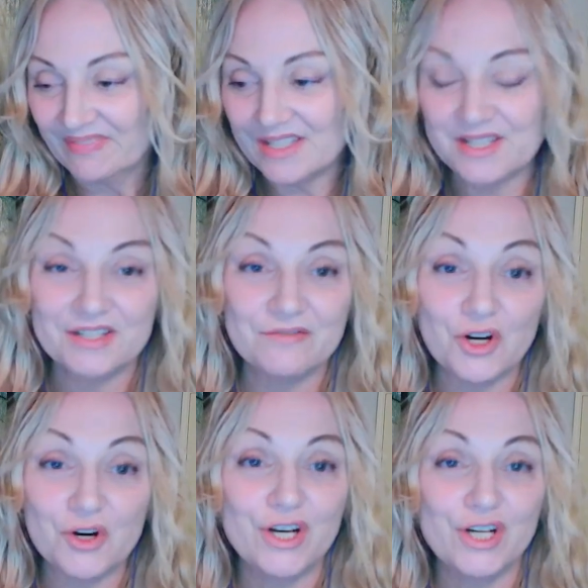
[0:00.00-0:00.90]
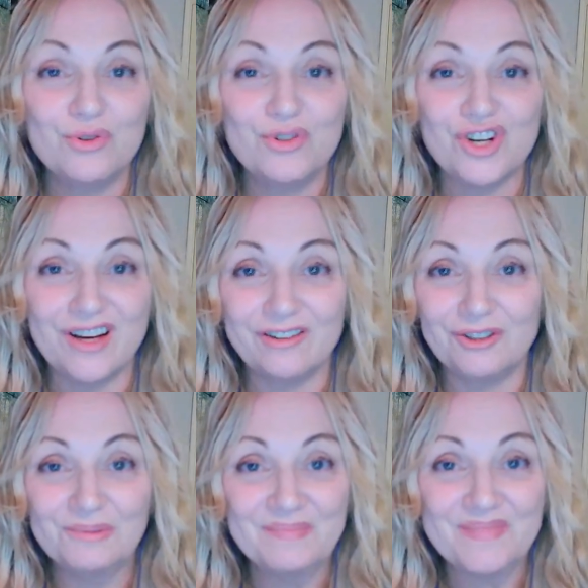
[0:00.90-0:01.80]
this is a very new
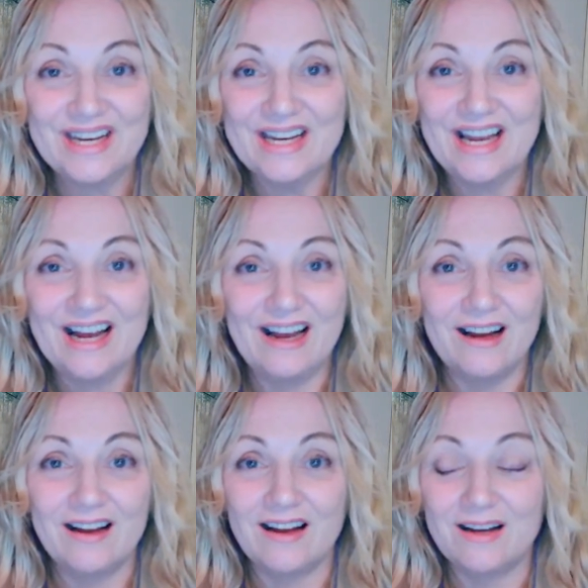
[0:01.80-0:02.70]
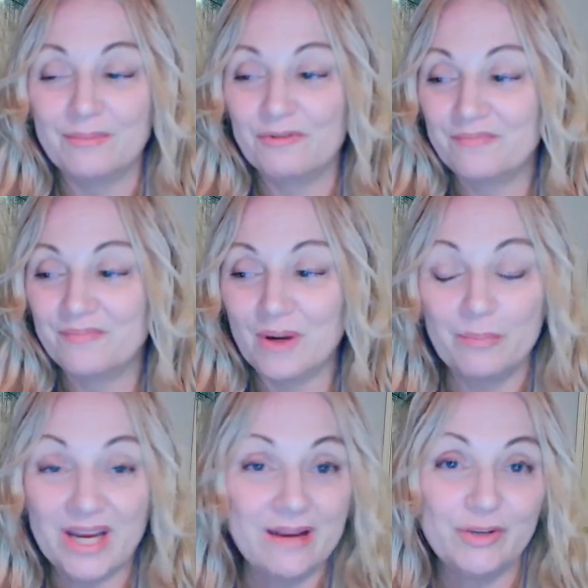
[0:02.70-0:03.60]
channel. I'm a
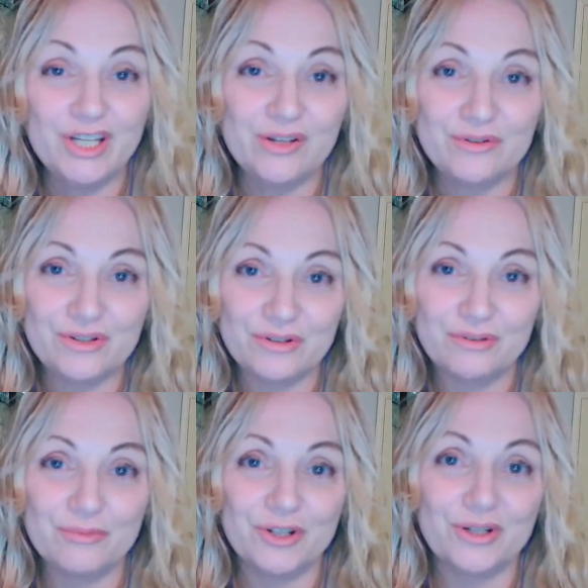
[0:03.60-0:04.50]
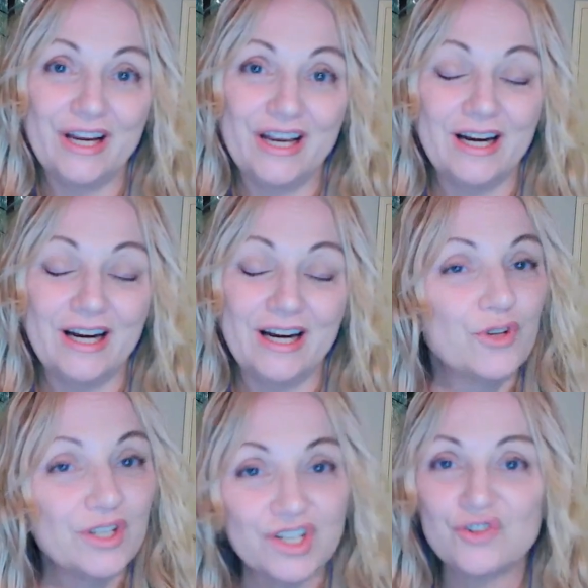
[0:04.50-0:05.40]
baby YouTuber, and I'm
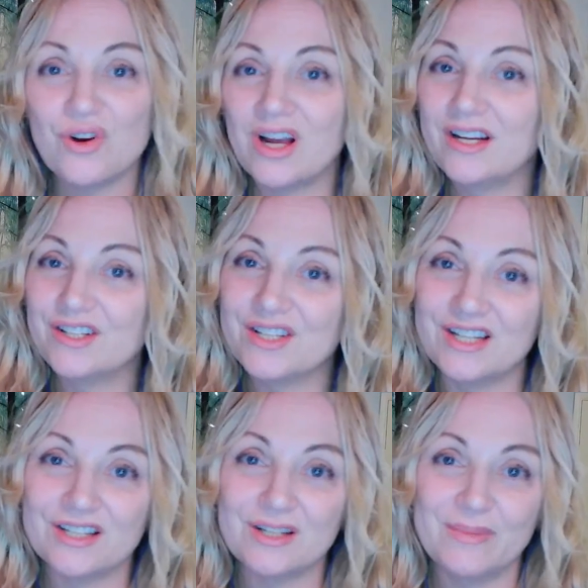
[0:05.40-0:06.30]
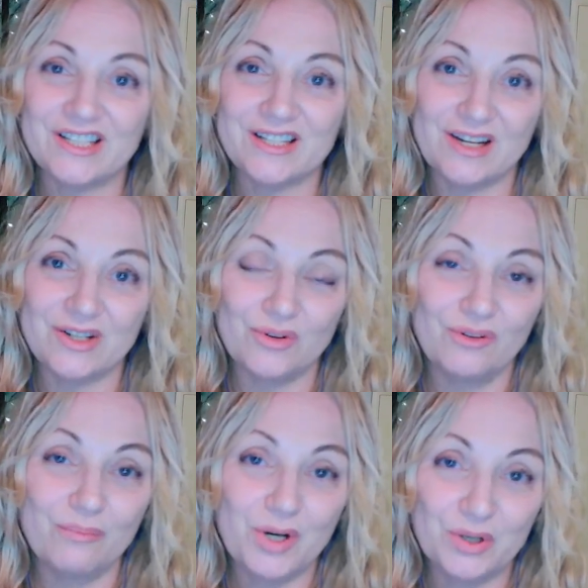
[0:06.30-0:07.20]
really trying to stick to my
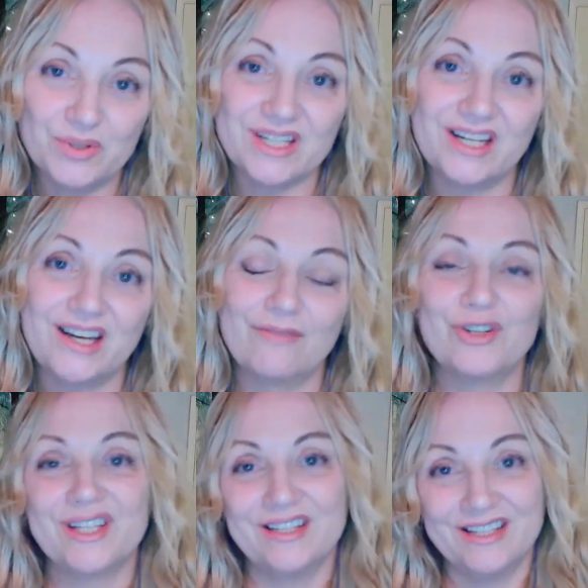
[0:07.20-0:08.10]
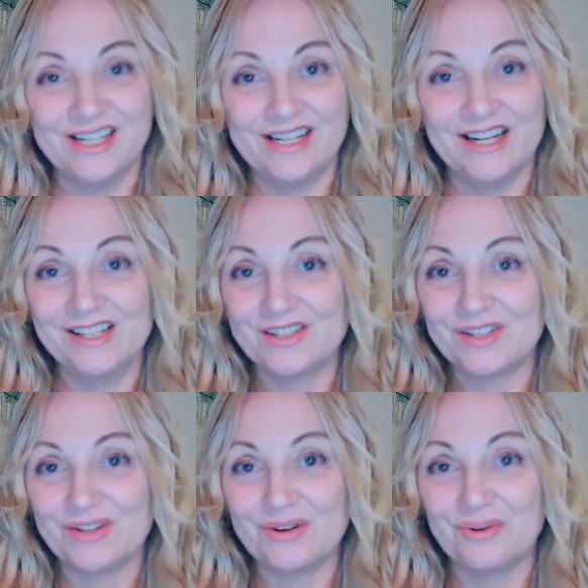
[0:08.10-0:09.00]
schedule of posting every Sunday night.
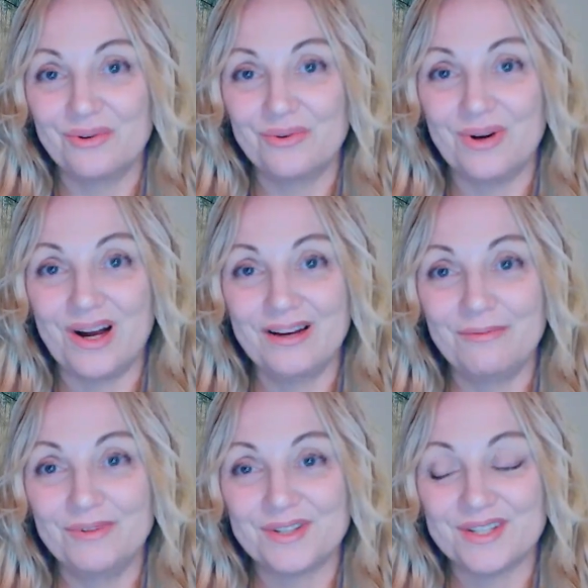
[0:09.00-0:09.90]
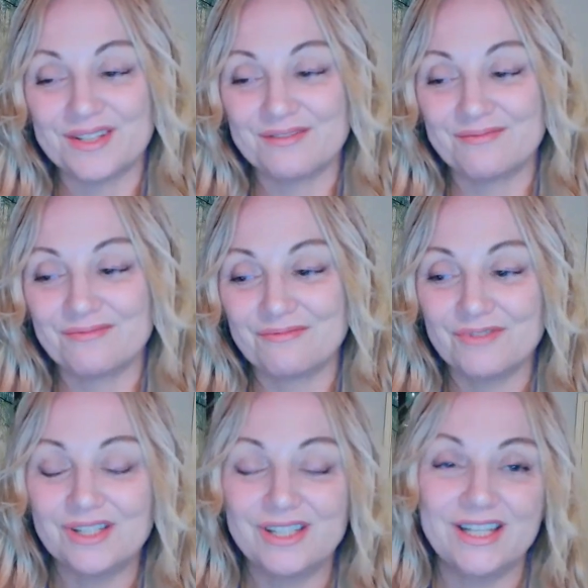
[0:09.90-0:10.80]
So I was
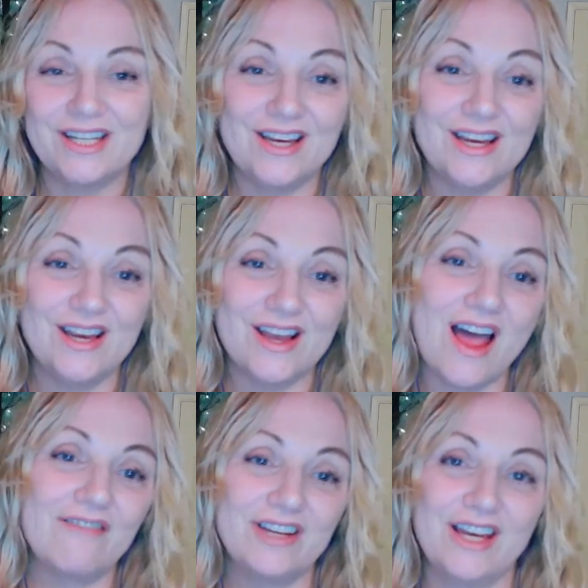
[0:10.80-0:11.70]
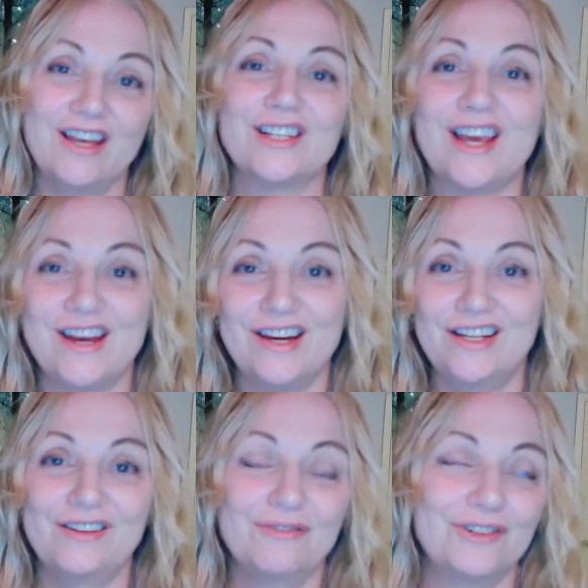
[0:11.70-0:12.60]
really having
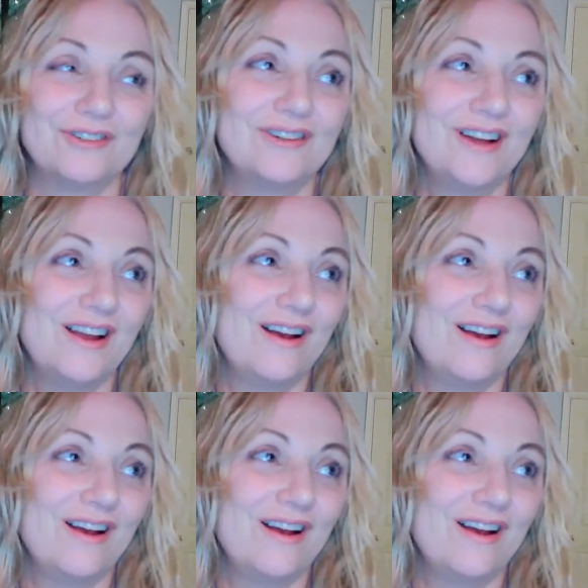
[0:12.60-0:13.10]
anxiety over